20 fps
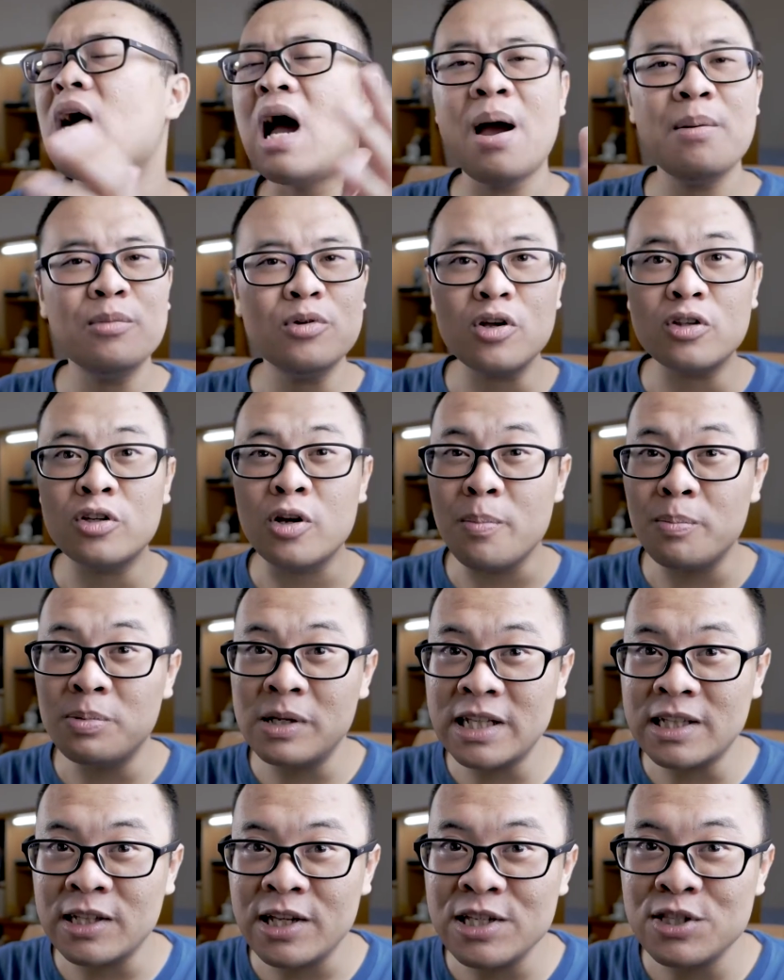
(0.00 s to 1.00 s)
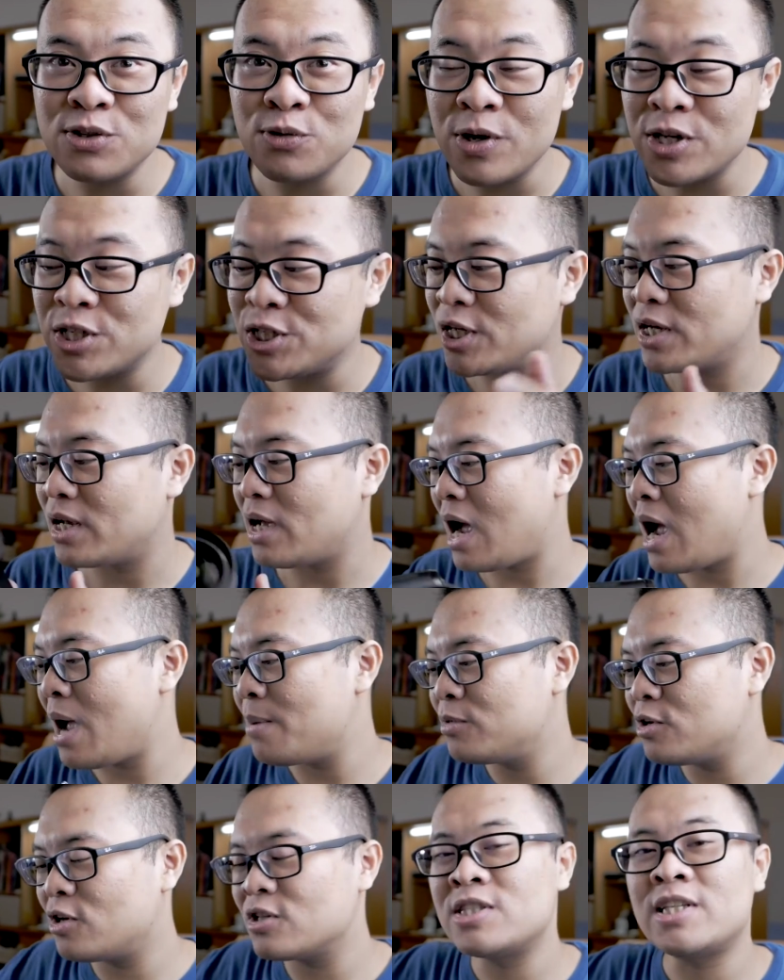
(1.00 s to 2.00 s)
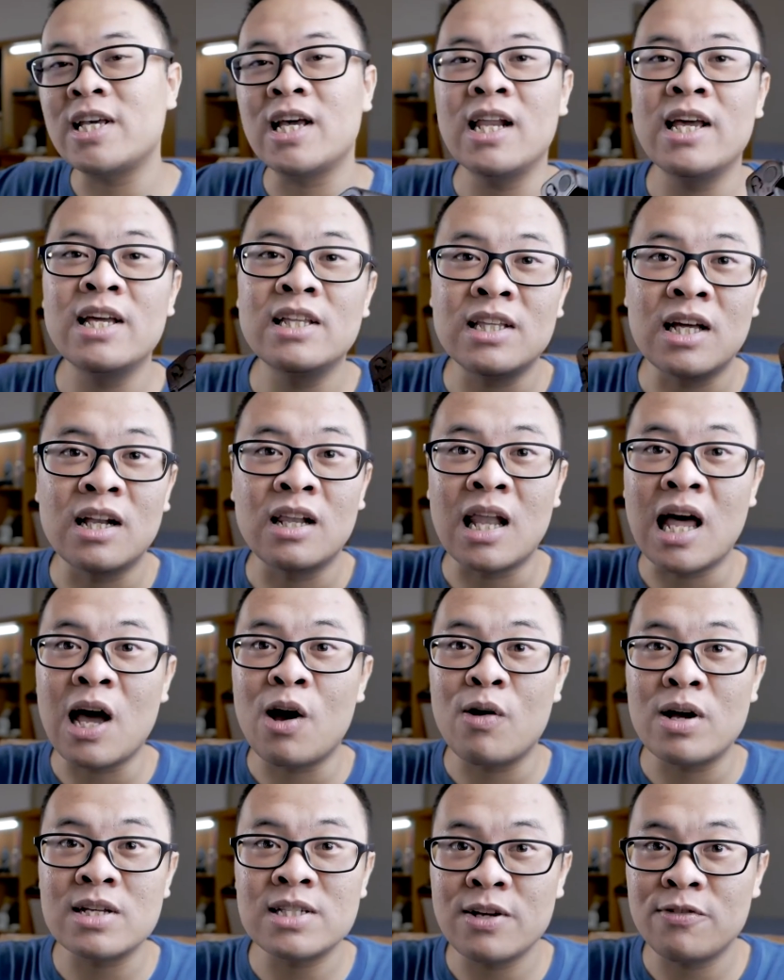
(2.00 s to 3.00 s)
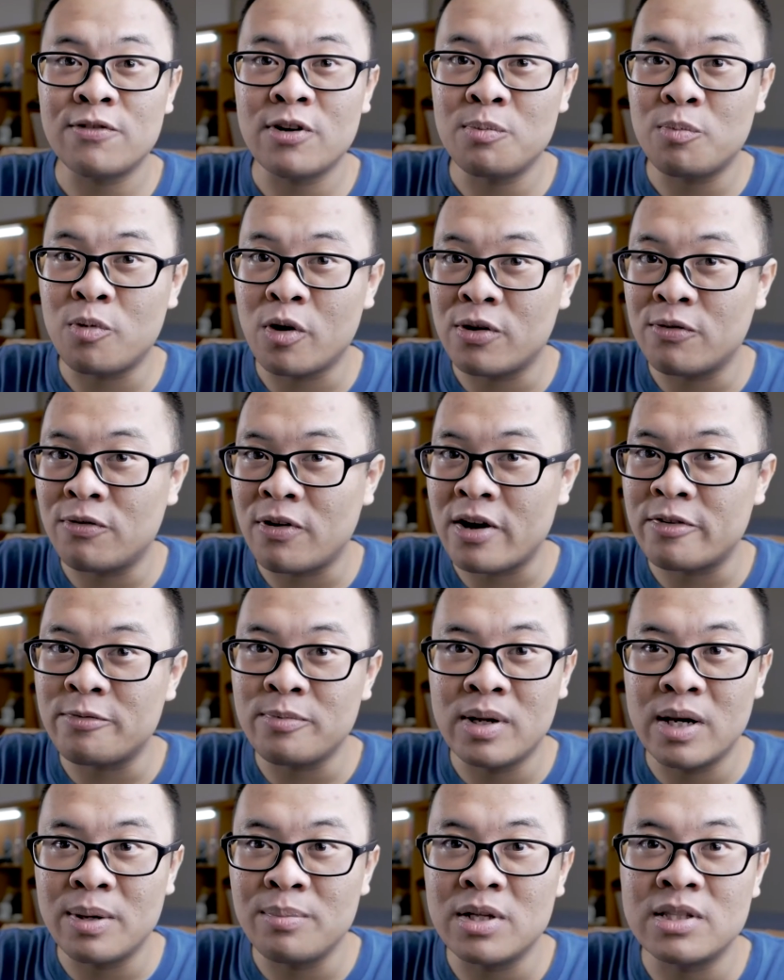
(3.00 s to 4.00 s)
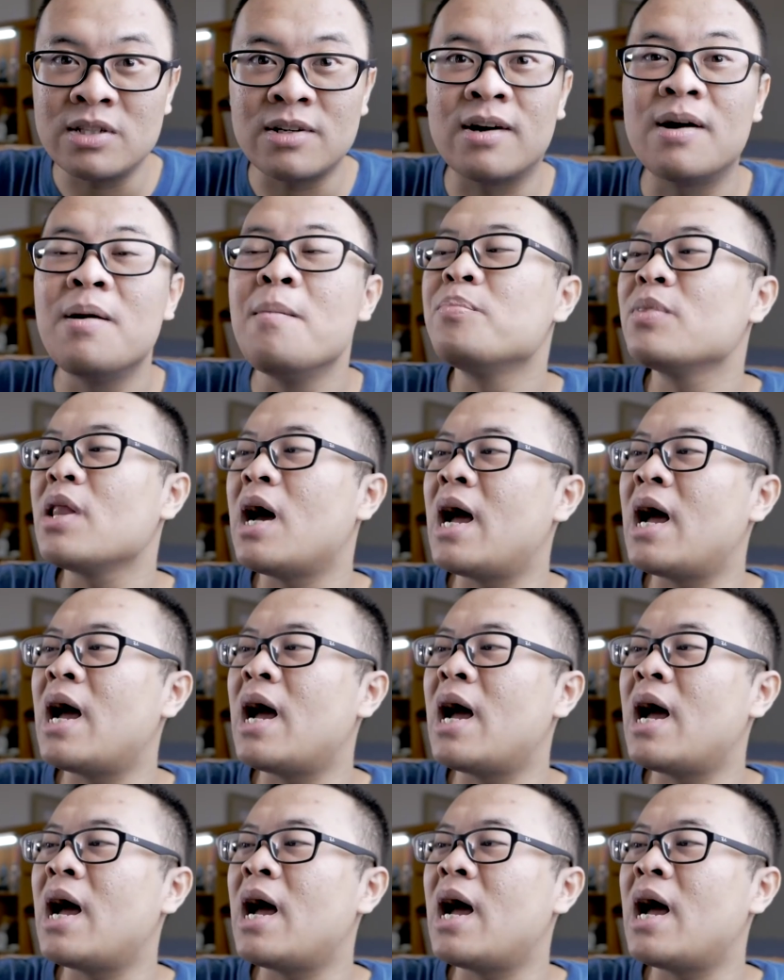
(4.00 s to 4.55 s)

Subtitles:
I'm not completely switching. I'm not selling the Leica 7.5mm.